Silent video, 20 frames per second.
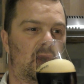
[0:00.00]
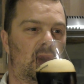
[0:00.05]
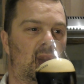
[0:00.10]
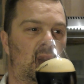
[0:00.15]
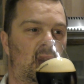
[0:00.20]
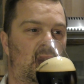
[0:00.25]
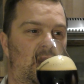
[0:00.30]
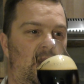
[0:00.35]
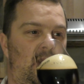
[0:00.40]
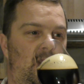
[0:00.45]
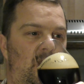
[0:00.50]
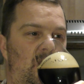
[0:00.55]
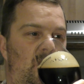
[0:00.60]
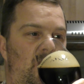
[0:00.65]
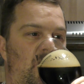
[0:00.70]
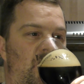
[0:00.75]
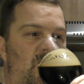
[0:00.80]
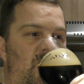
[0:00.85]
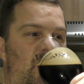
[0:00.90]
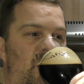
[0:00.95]

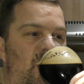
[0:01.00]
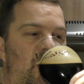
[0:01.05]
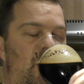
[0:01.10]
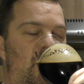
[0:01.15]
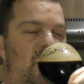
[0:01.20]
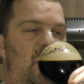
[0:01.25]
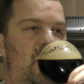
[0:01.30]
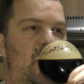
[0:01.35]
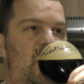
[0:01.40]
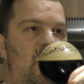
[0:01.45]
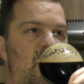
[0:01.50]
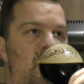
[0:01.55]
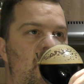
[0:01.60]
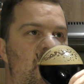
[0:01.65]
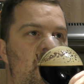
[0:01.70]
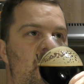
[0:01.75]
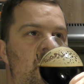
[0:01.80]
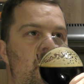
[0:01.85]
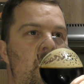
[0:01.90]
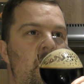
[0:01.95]

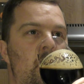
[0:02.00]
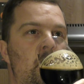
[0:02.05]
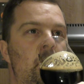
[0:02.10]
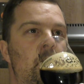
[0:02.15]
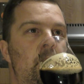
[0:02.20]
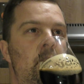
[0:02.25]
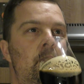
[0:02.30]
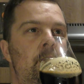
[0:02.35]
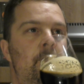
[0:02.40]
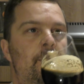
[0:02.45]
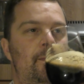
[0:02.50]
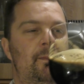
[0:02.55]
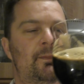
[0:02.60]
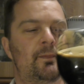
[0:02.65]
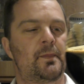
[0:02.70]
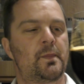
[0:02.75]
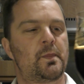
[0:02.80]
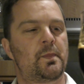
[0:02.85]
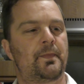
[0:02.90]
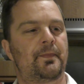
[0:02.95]

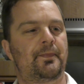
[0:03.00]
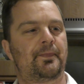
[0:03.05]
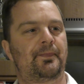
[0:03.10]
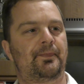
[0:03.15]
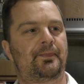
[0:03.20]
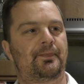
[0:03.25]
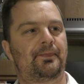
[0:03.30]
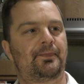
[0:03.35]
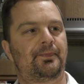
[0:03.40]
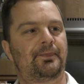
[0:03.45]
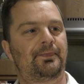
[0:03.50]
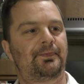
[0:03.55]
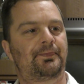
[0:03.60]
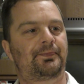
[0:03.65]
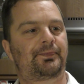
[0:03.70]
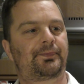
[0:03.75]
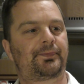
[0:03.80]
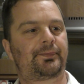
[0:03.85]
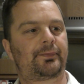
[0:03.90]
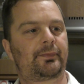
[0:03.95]

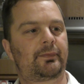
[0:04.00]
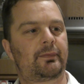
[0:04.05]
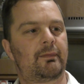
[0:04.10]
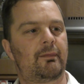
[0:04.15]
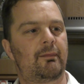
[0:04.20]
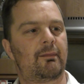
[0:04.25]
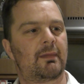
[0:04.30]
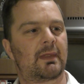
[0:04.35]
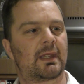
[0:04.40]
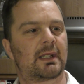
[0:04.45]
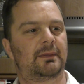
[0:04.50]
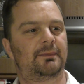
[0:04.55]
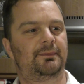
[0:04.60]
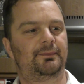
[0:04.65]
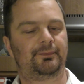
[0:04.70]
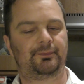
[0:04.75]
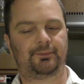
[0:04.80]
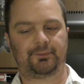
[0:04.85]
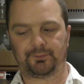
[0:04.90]
No one is speaking in this clip.